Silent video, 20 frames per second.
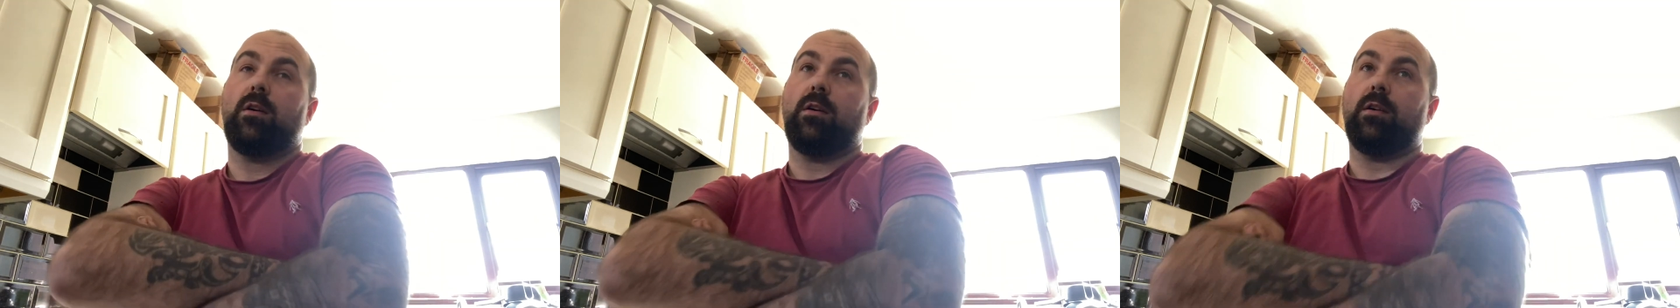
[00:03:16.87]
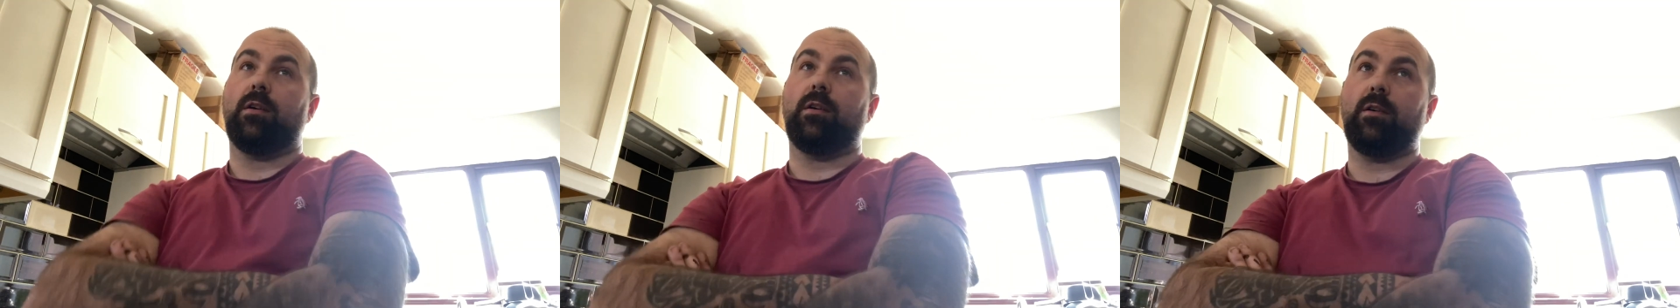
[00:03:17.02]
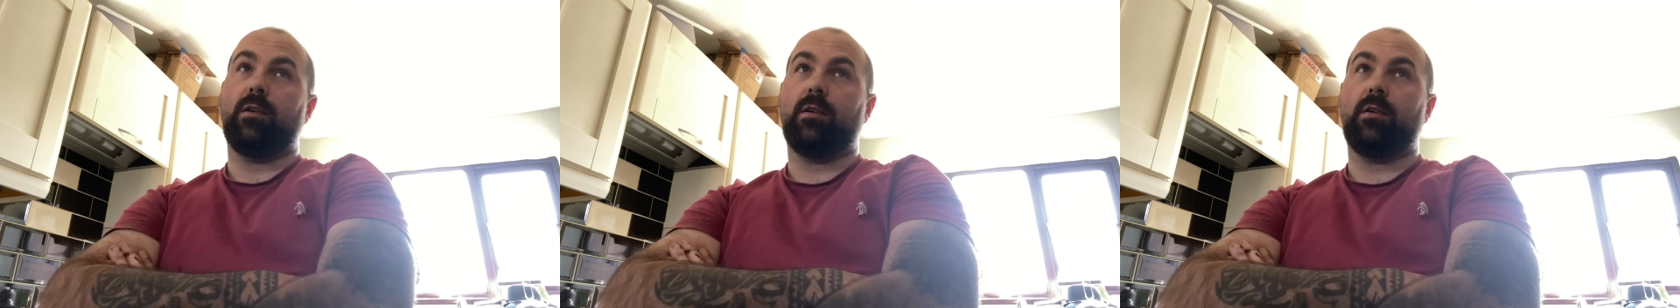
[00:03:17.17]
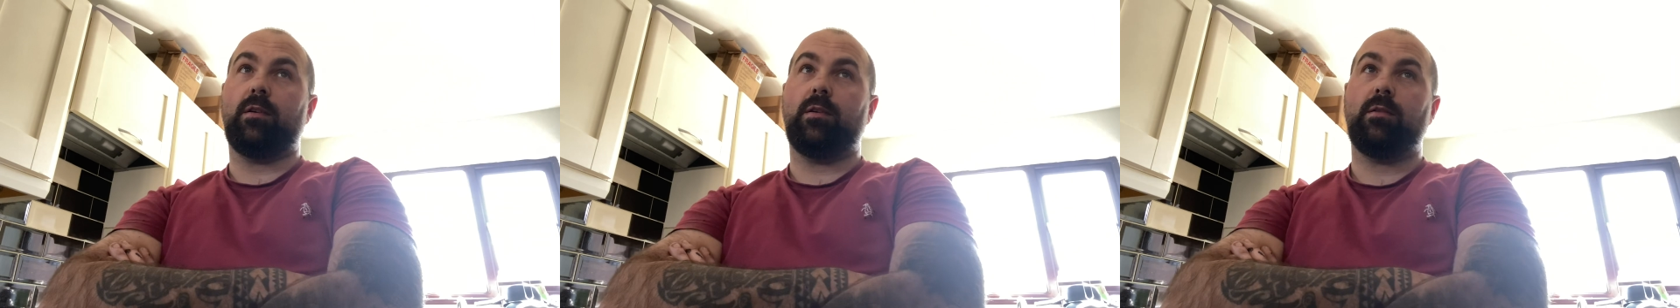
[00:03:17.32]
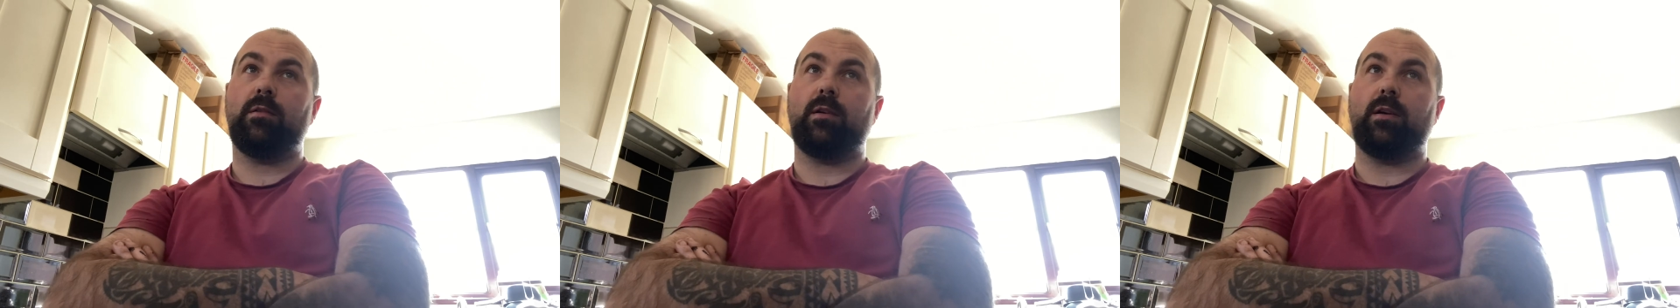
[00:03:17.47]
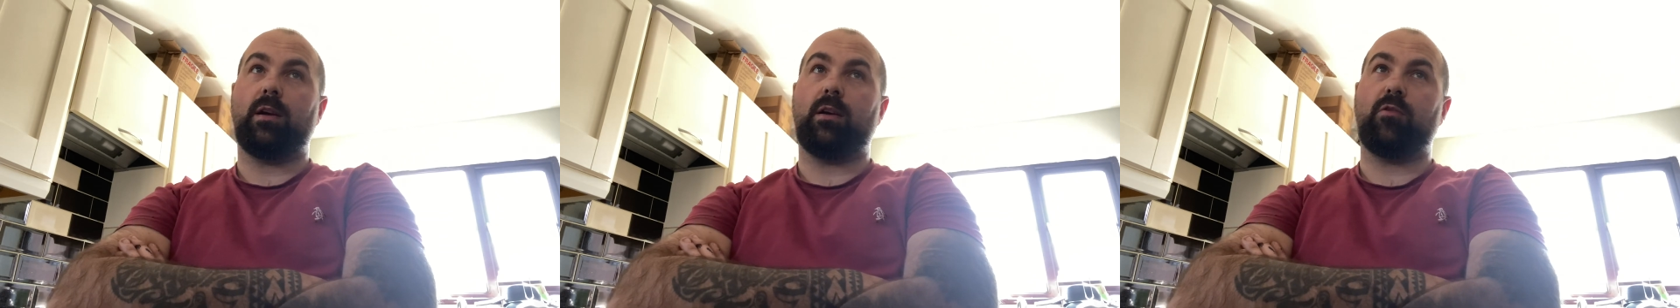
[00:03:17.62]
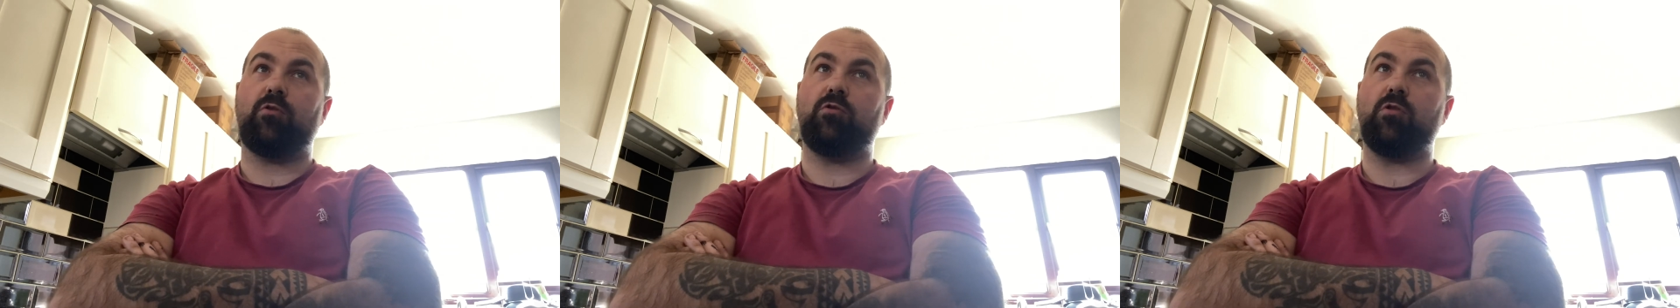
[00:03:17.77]
Uh,
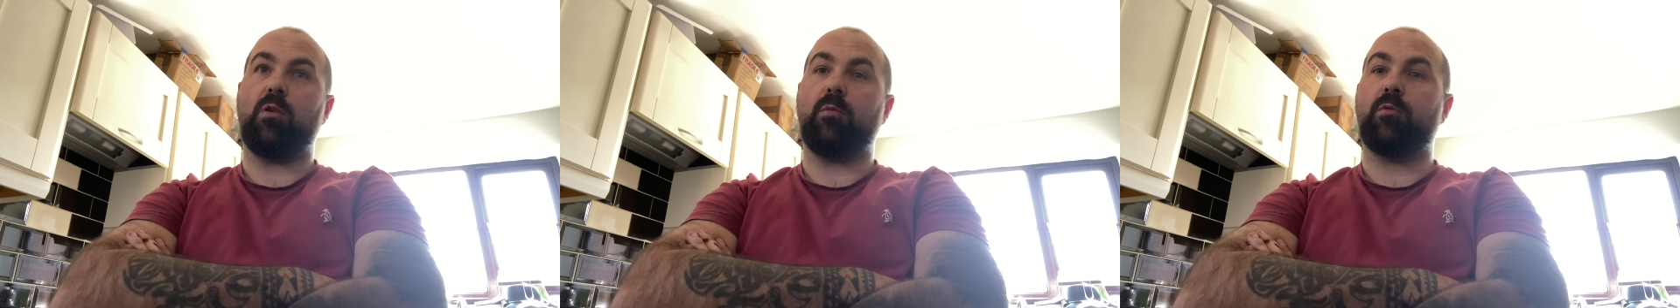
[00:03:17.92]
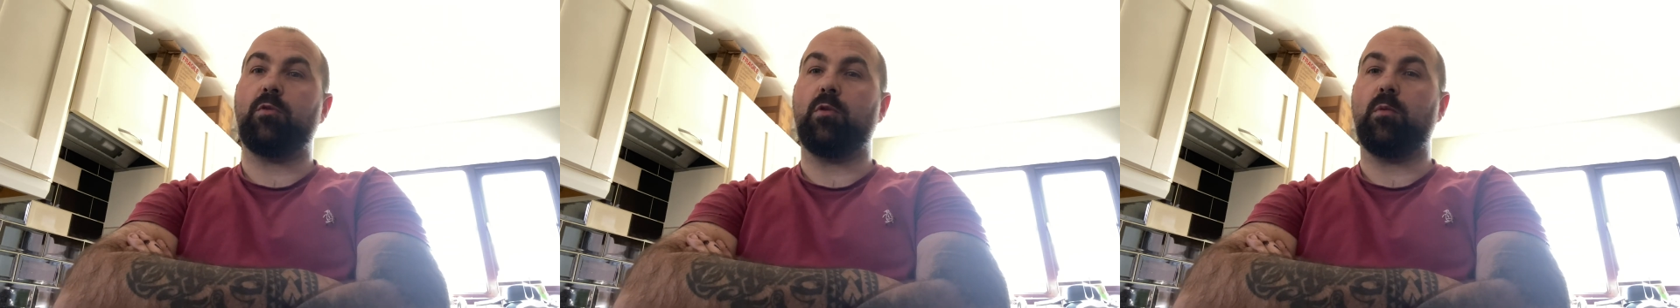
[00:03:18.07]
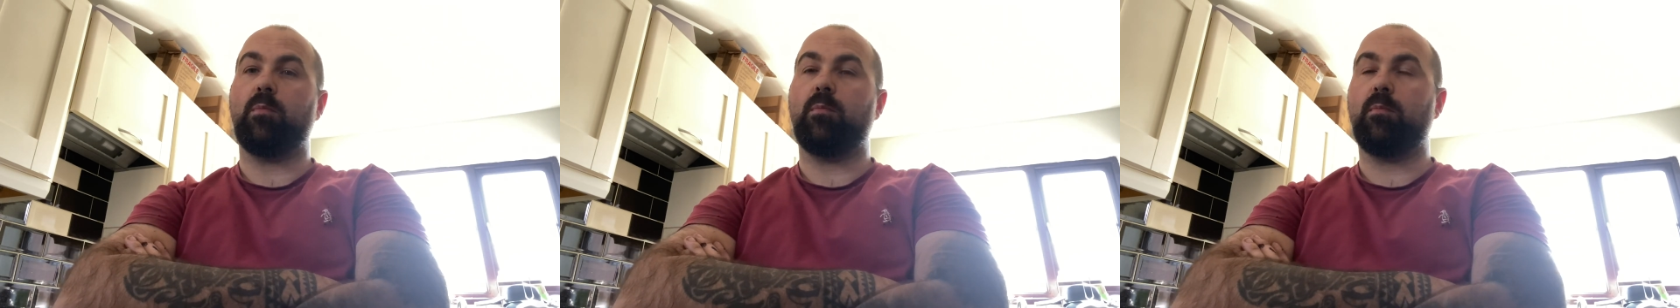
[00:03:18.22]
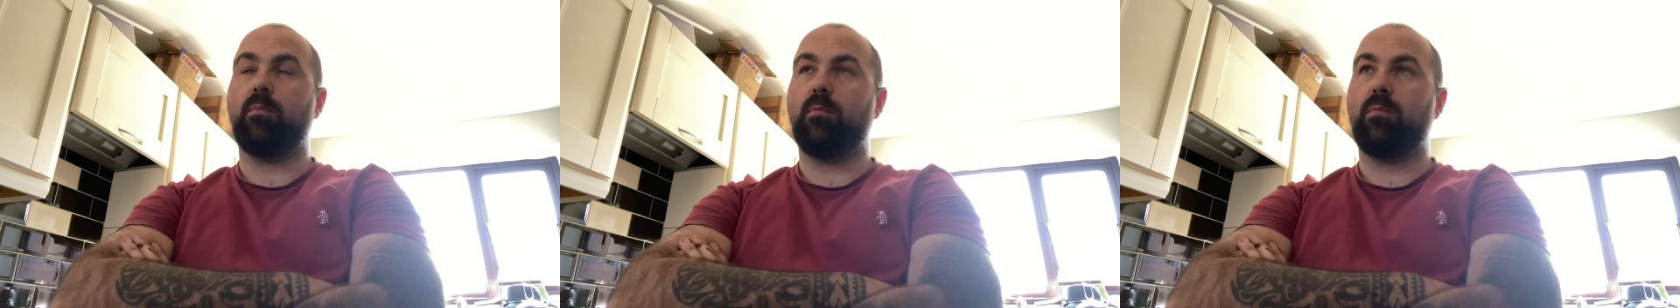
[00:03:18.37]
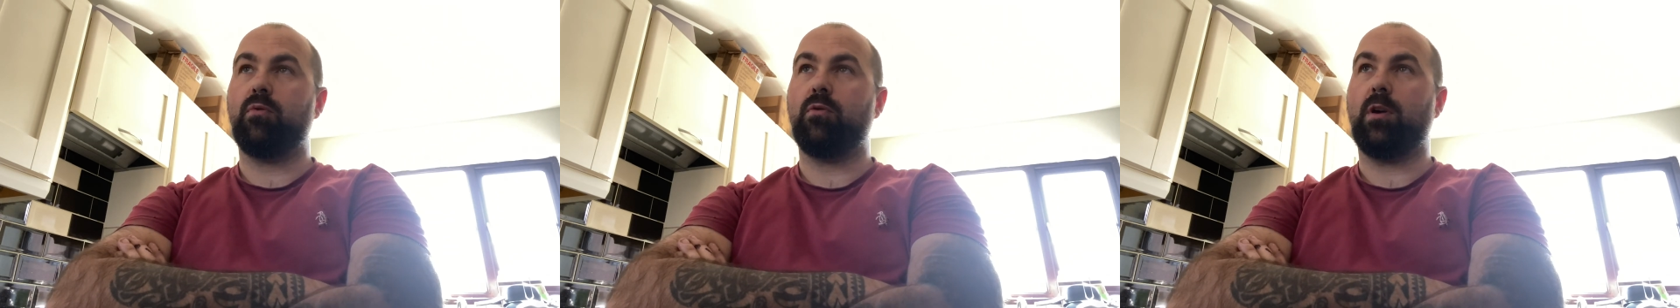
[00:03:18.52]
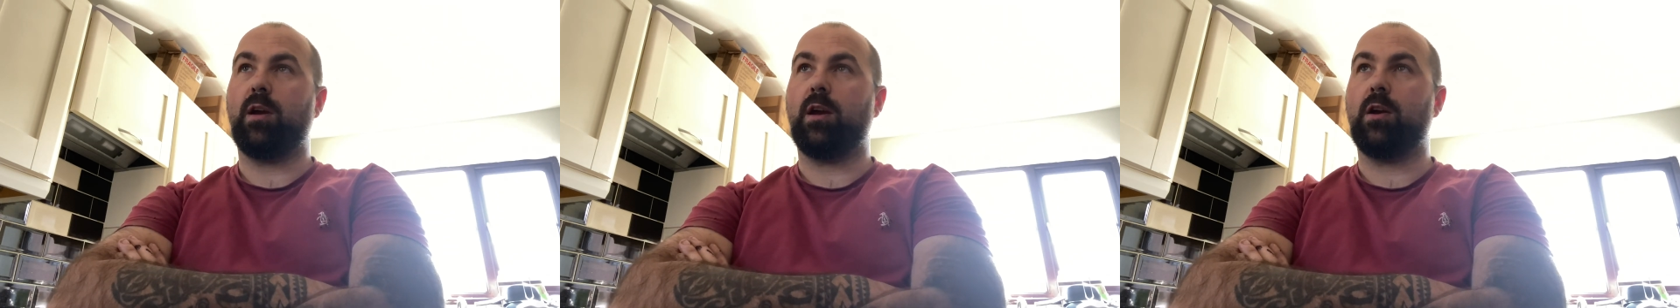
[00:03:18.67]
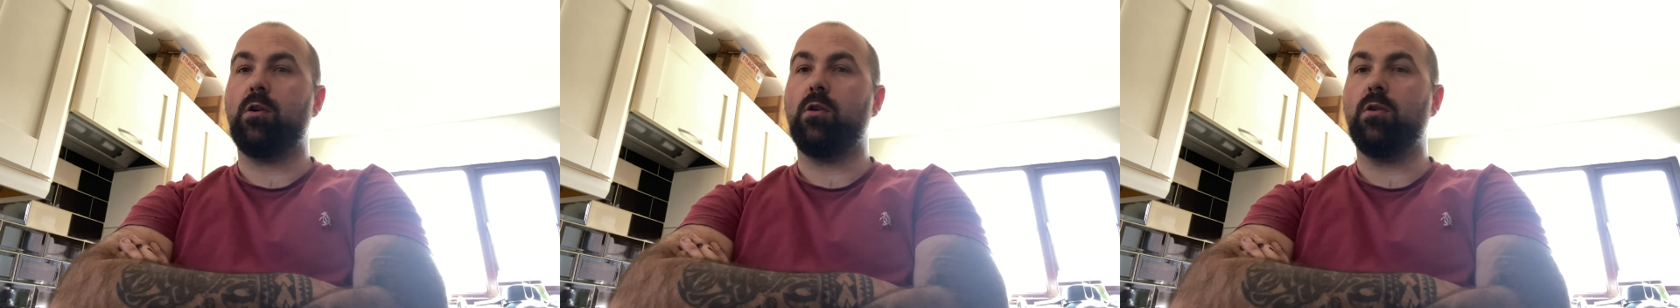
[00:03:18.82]
it dropped up
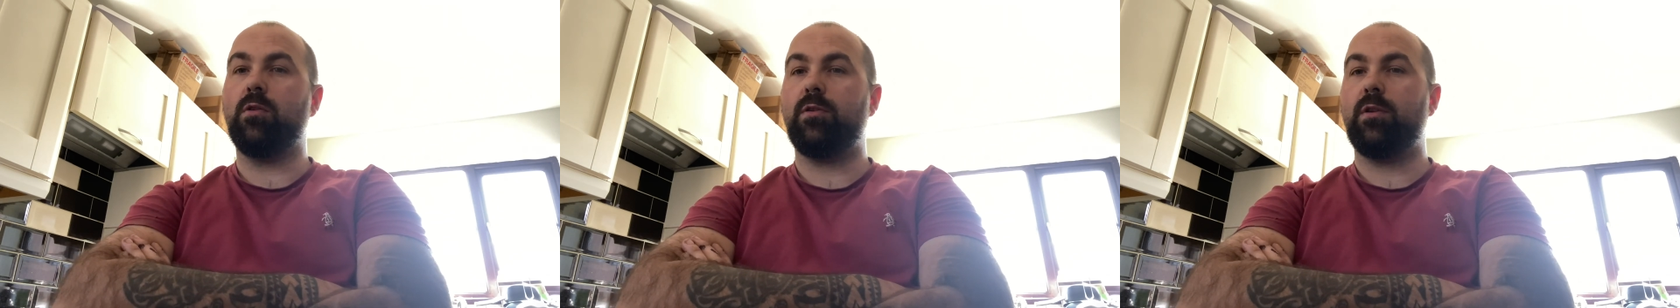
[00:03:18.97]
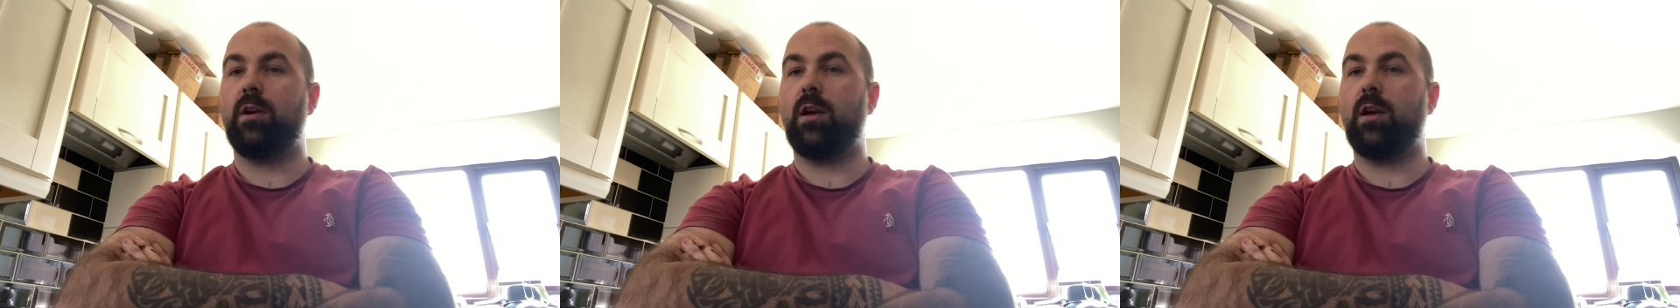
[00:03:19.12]
pretty good.